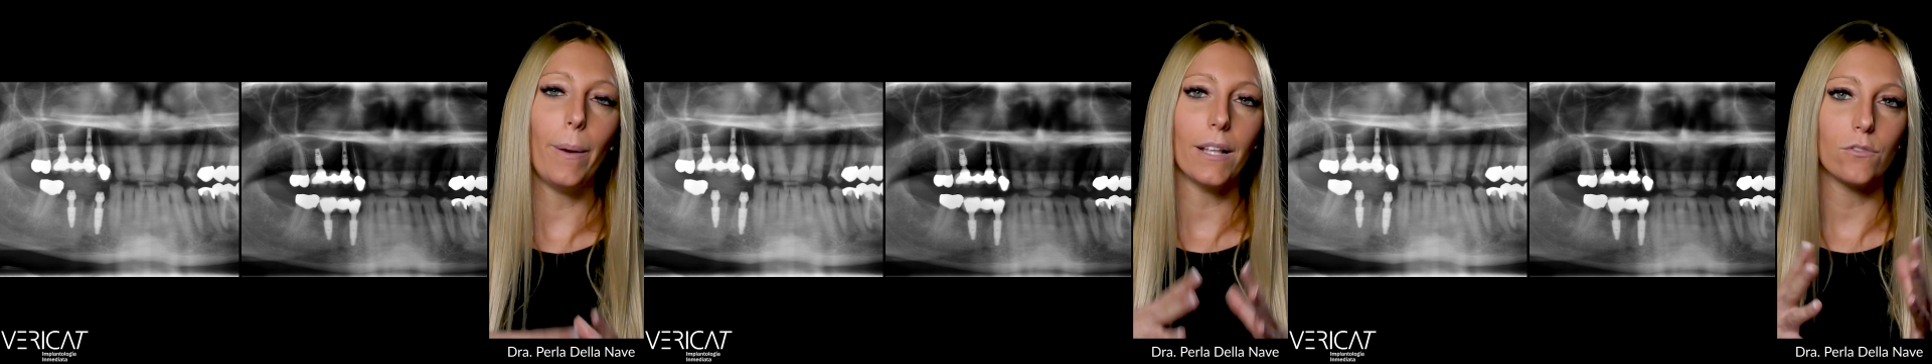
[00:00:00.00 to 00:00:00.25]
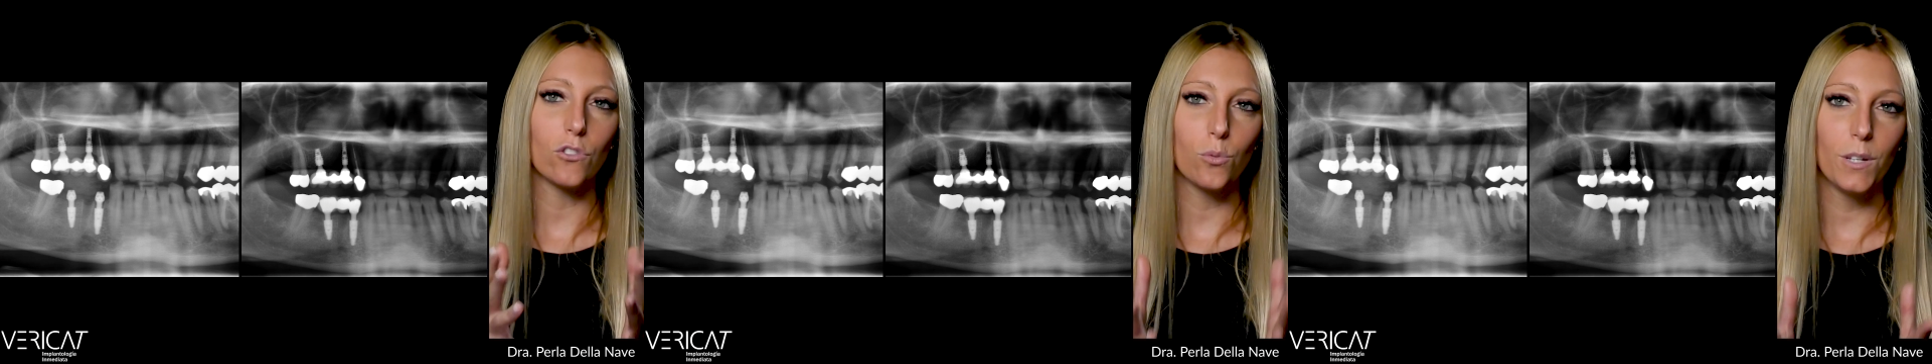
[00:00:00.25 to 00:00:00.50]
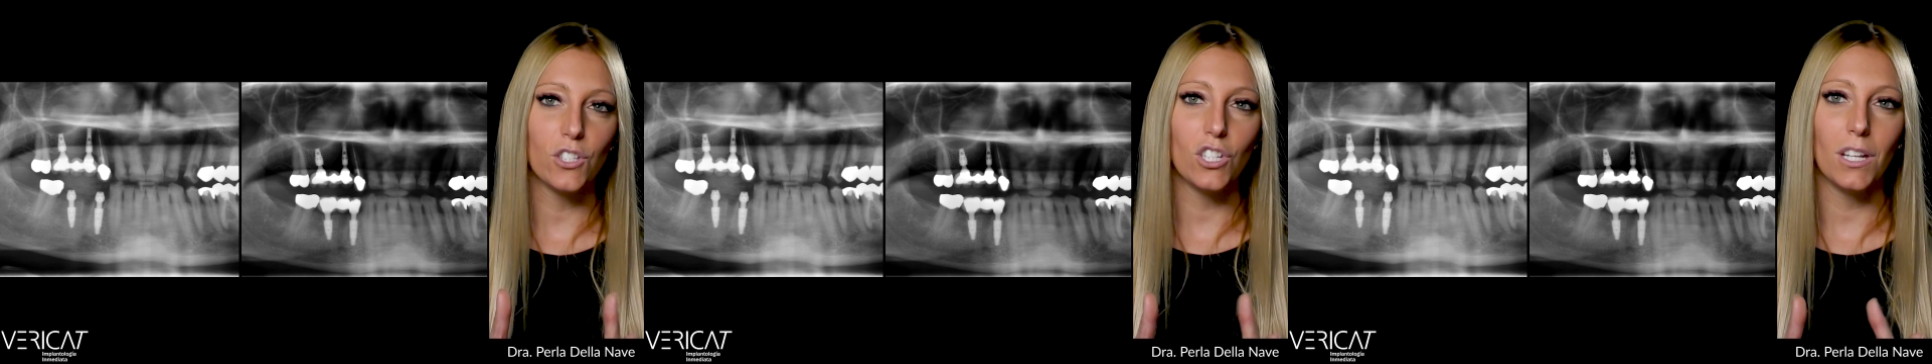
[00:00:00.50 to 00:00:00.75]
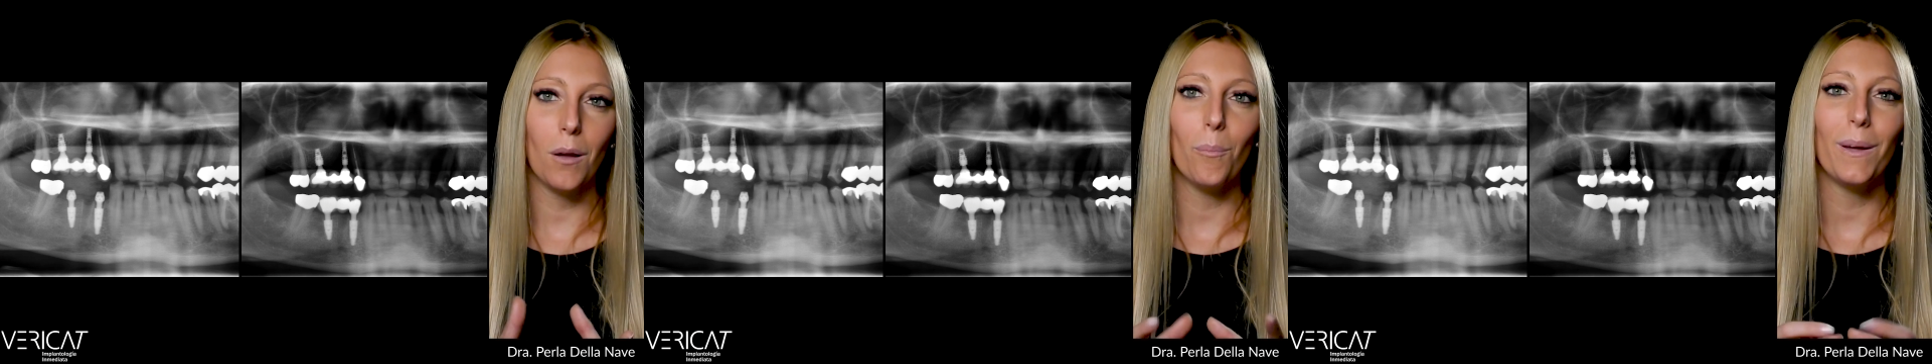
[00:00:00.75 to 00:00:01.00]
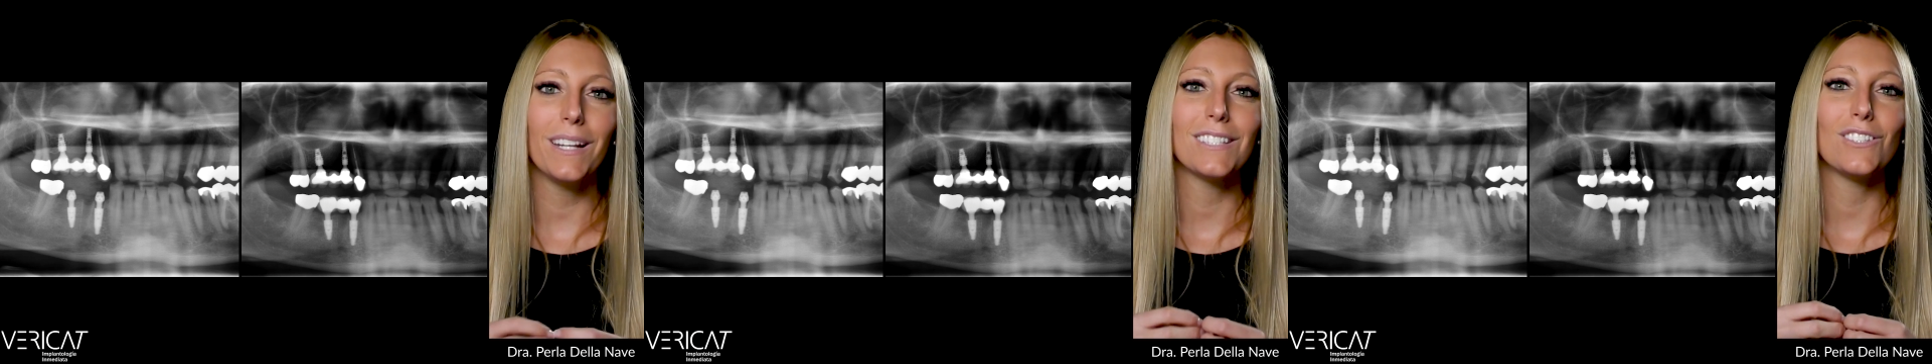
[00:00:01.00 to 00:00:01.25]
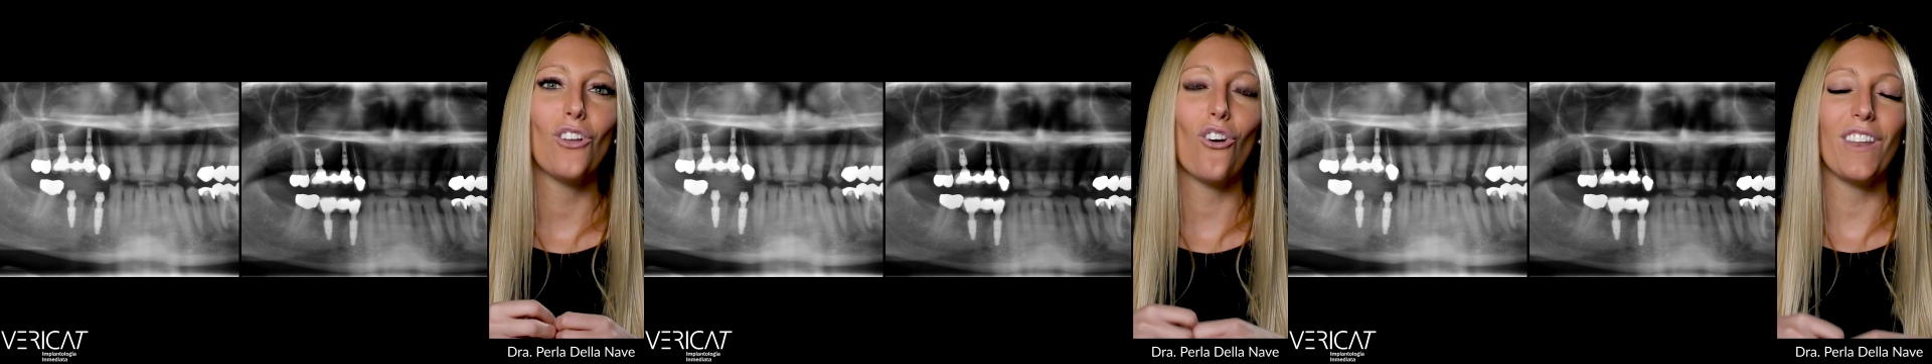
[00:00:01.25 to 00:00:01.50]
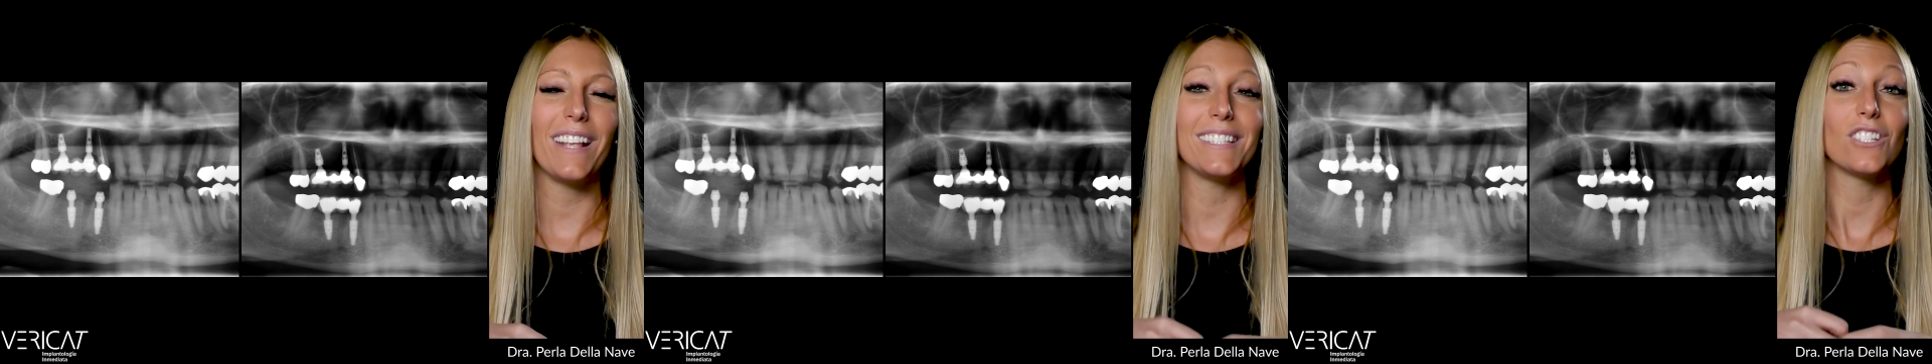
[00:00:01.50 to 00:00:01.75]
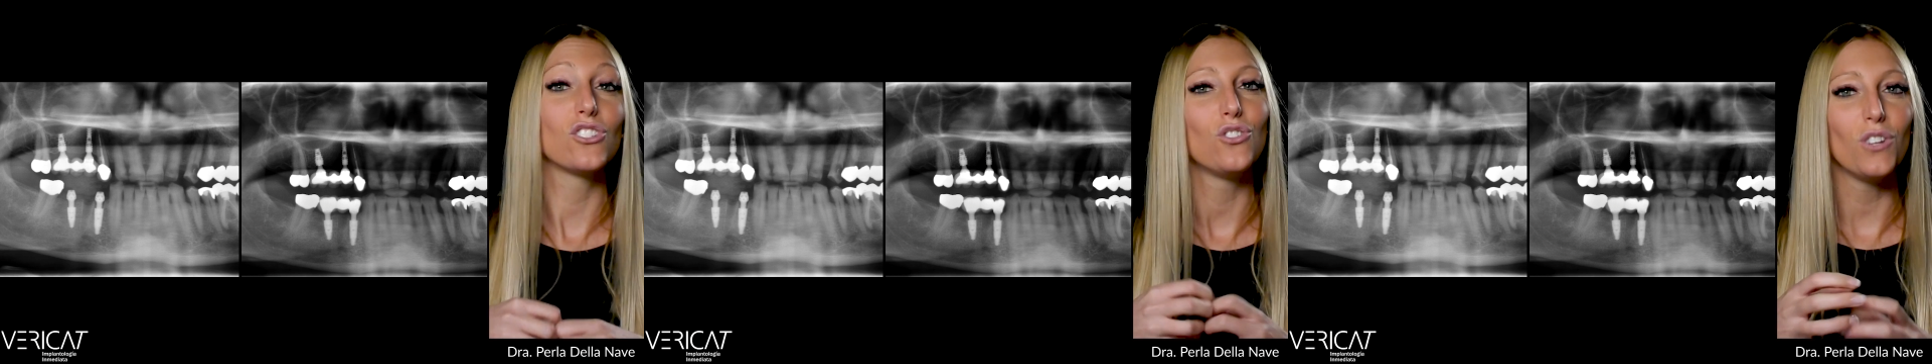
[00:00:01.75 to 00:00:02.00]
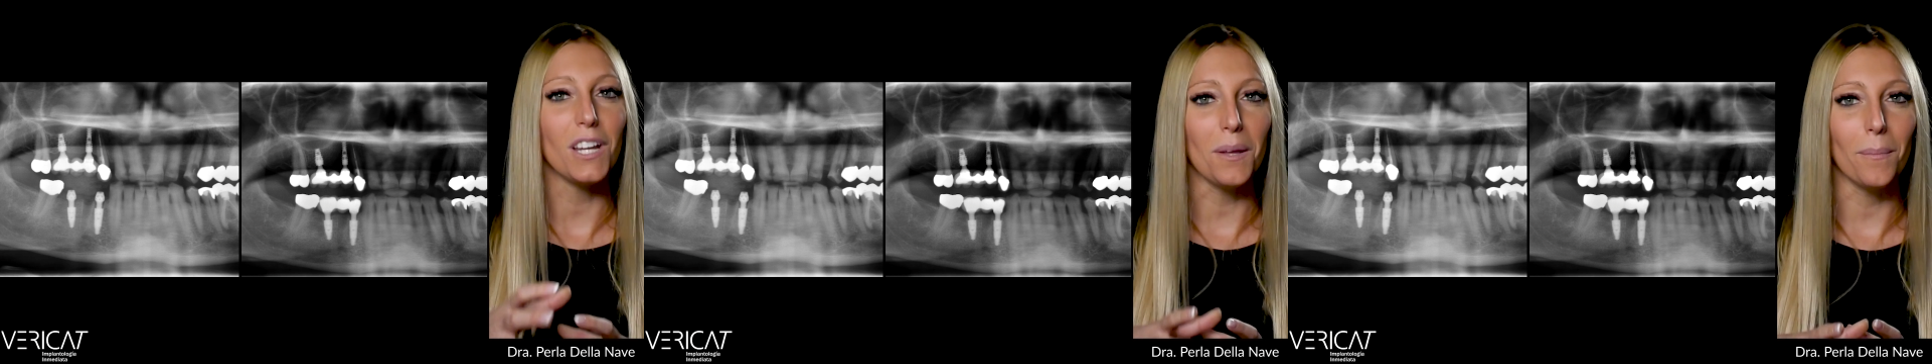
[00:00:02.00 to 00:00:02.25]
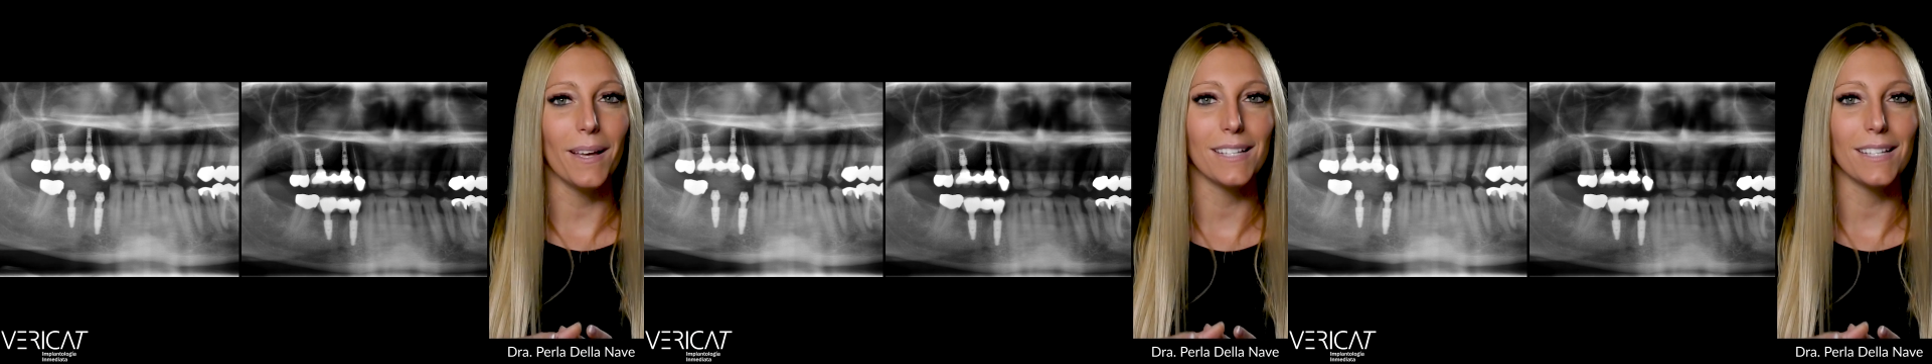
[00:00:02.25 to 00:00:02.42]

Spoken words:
platform switching, but it's not as extreme